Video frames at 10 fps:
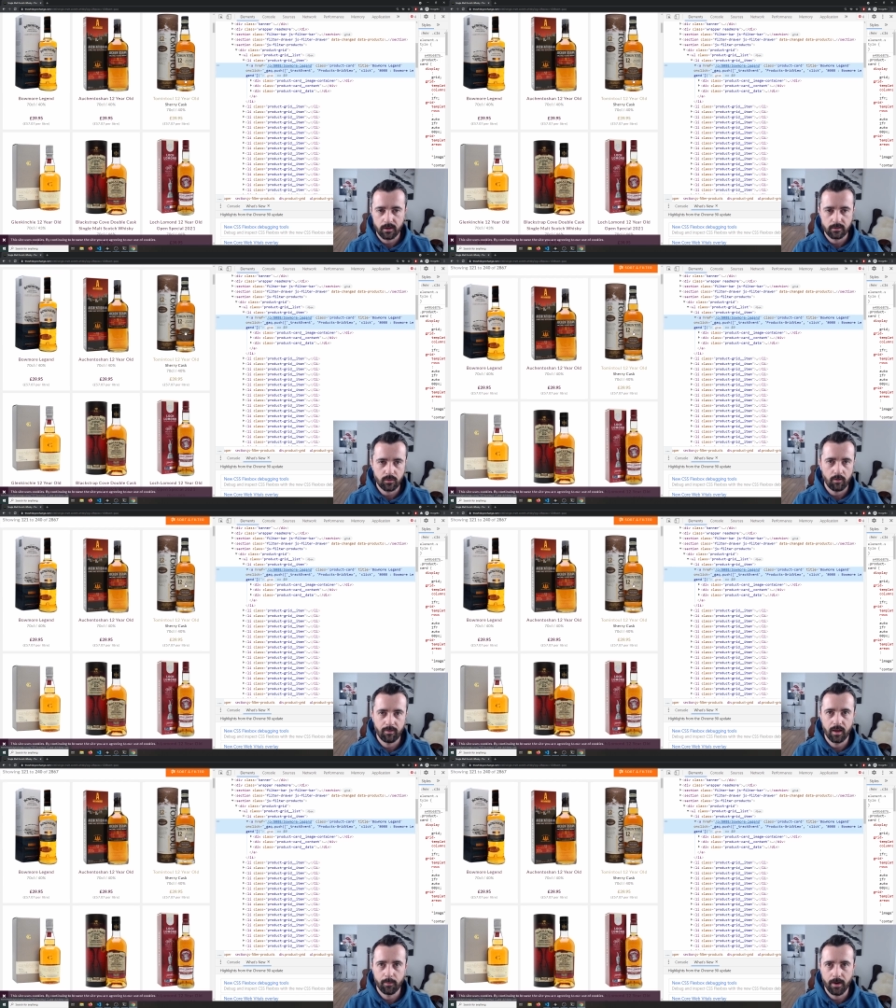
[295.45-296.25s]
it's not
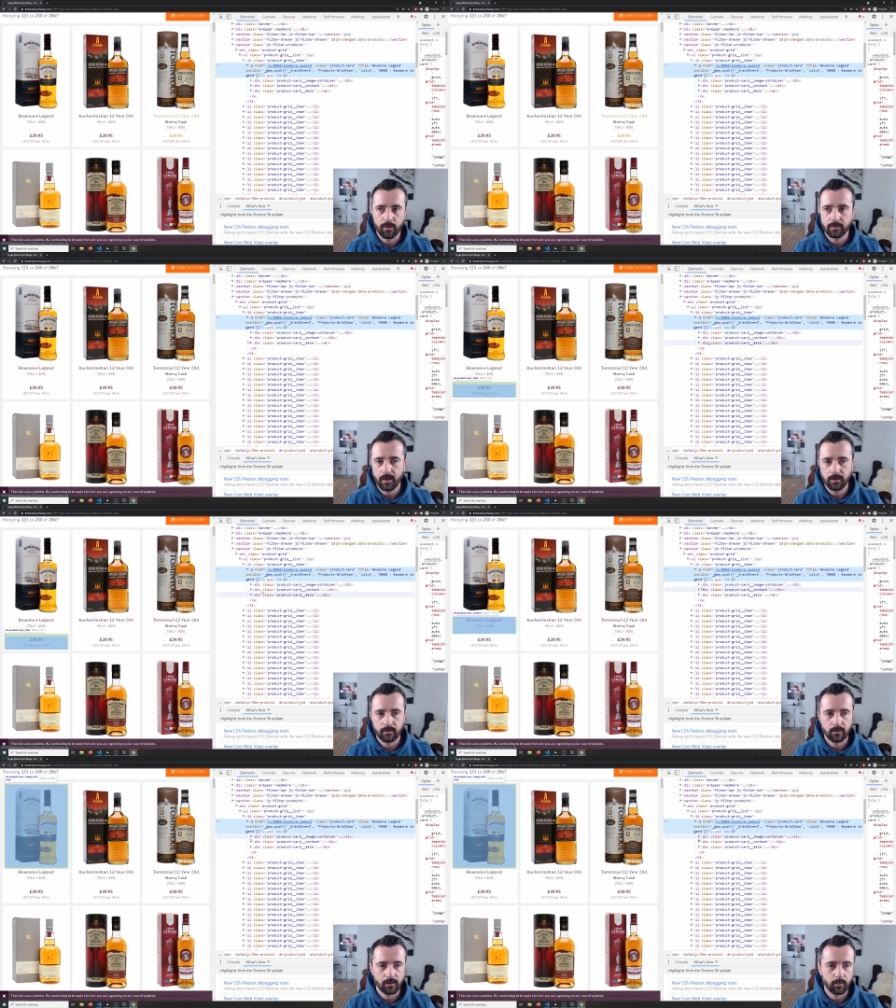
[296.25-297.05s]
really about the
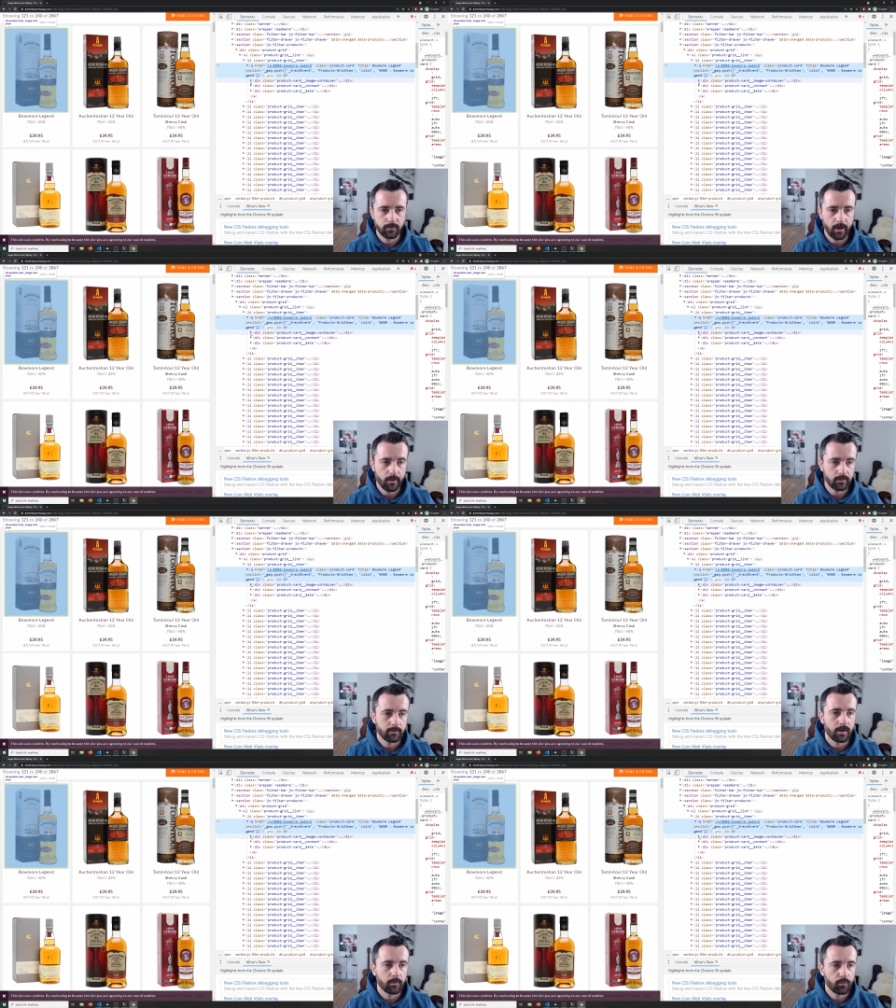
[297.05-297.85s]
data that comes out, it's
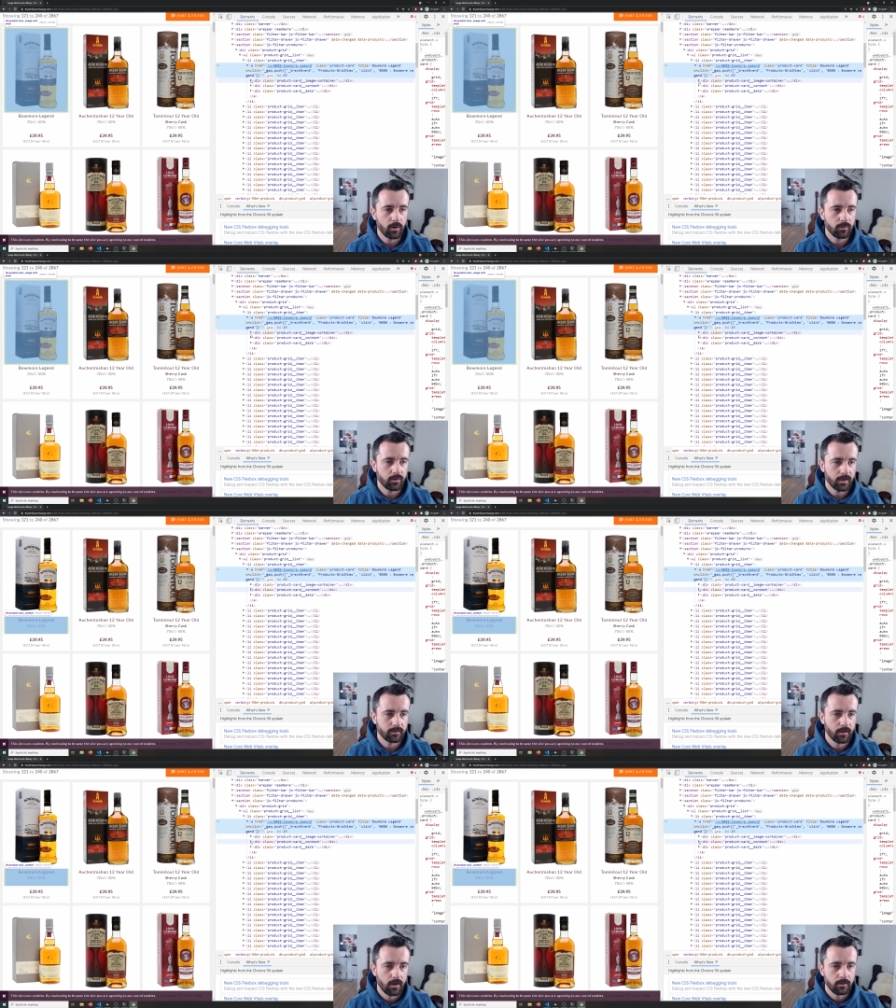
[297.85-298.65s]
about the
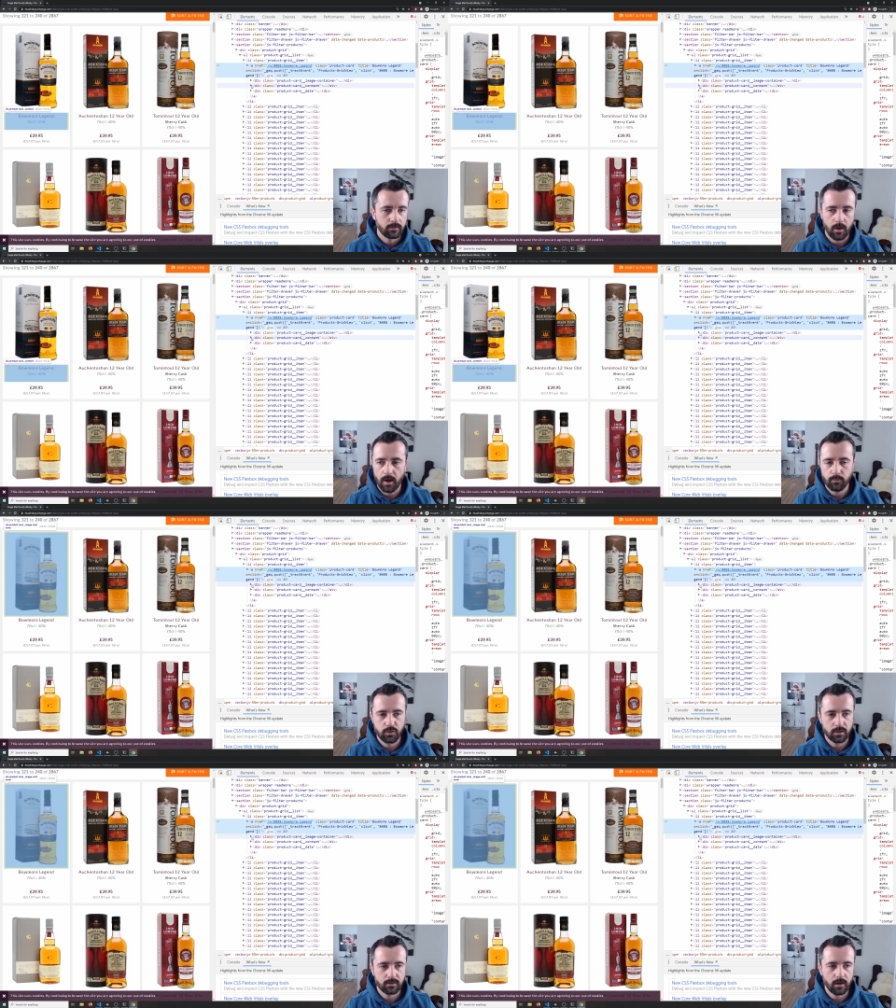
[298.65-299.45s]
process. So I'm
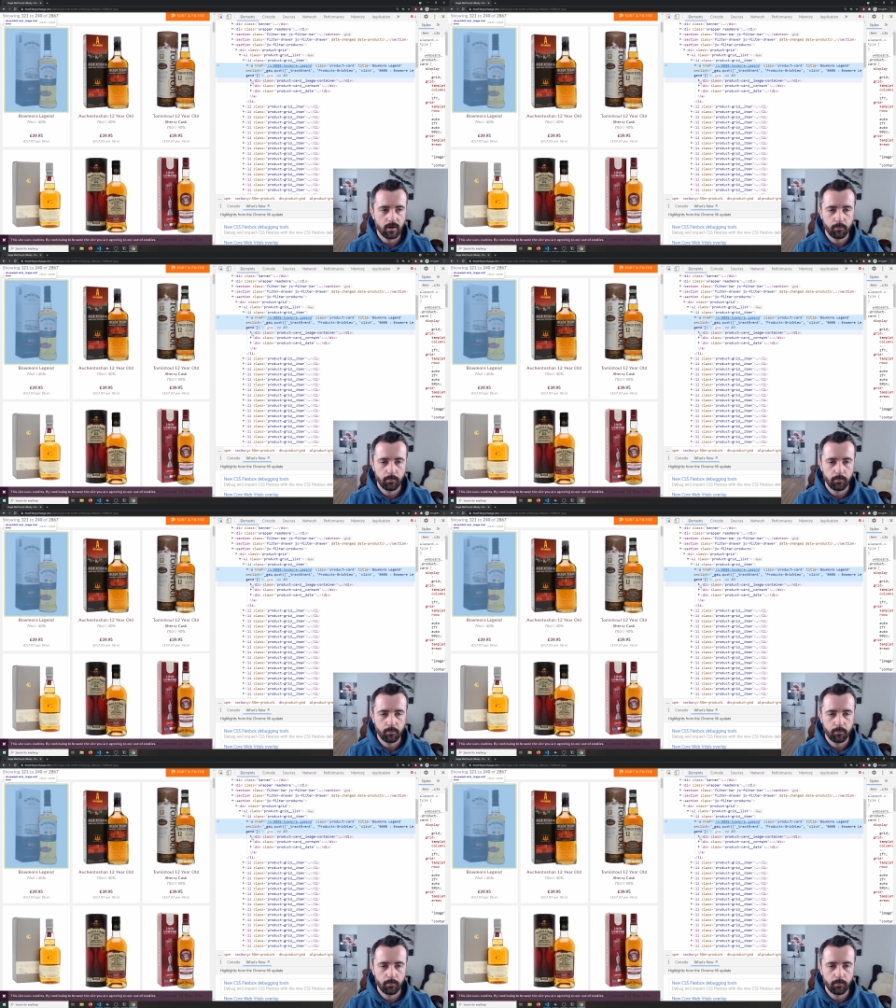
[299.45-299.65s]
just gonna